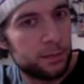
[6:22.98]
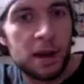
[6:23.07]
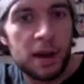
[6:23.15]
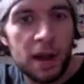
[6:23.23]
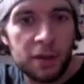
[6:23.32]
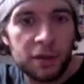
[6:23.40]

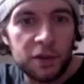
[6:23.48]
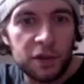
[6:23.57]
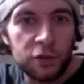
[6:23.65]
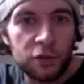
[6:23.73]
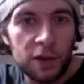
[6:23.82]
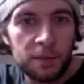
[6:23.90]
Now the D
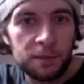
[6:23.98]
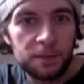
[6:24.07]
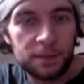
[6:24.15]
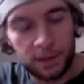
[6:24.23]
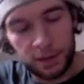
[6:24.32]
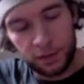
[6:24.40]

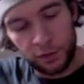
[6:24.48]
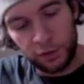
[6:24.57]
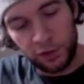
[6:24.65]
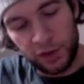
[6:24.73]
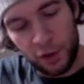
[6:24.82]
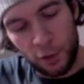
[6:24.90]
string, there's
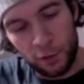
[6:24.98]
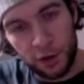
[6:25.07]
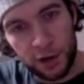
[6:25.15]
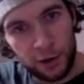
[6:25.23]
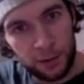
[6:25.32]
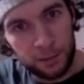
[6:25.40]
a D over
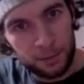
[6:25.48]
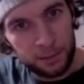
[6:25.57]
here.